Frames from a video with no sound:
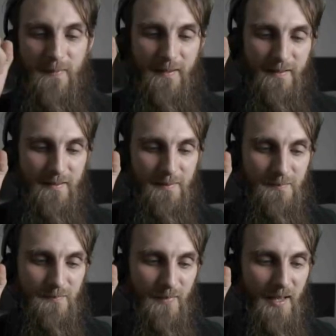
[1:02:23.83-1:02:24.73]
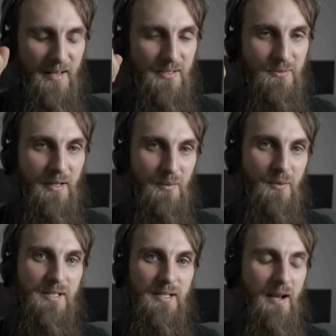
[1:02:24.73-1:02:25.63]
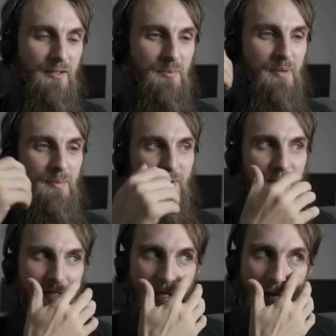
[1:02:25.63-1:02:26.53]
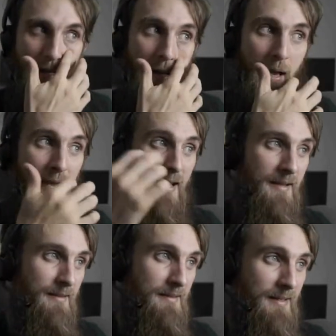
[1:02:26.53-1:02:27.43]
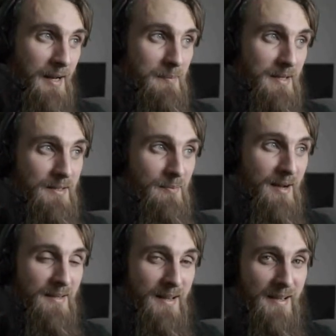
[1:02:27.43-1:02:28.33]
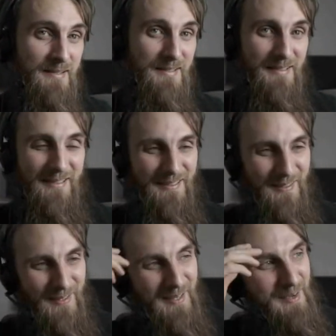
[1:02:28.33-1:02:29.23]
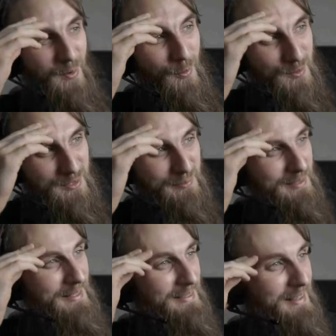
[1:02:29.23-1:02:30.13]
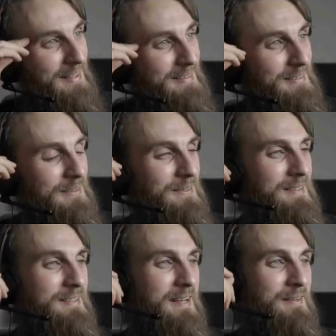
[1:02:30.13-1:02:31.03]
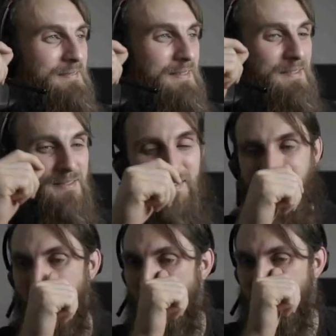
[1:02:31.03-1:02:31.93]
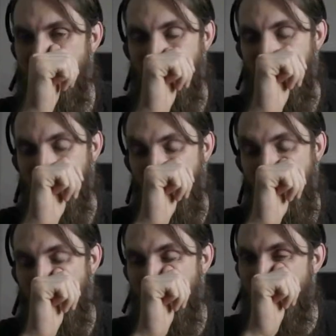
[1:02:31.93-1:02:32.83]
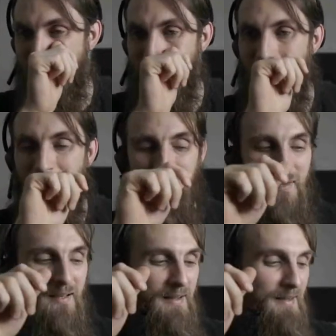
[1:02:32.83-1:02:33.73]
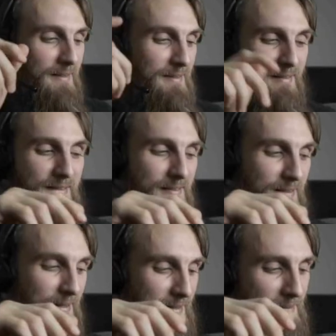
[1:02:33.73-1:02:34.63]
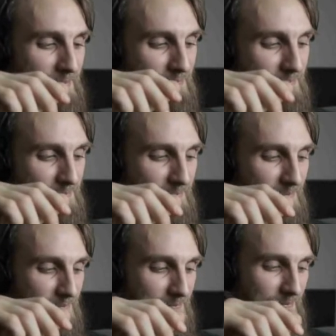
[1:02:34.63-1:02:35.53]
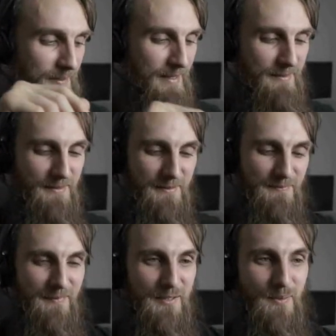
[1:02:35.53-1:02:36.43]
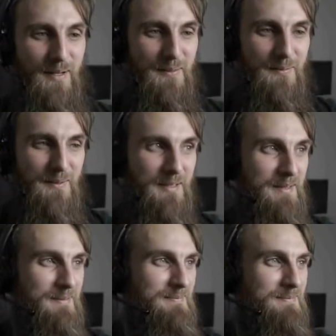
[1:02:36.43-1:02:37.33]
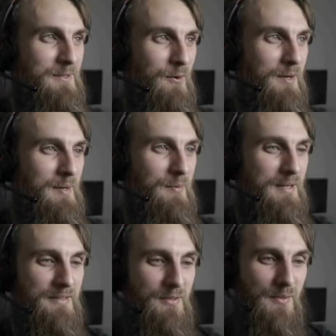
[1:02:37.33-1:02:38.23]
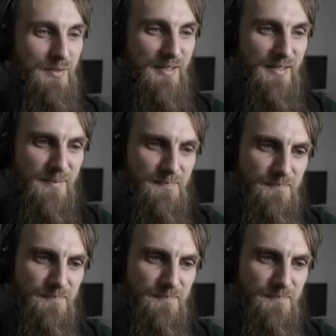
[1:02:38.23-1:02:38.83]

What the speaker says: I guess like reaching out to people and saying, "Hey, can I be on your podcast?" or something like that. It kind of feels odd to me. So like, I don't know. That's why I don't really go out of my way to do those things.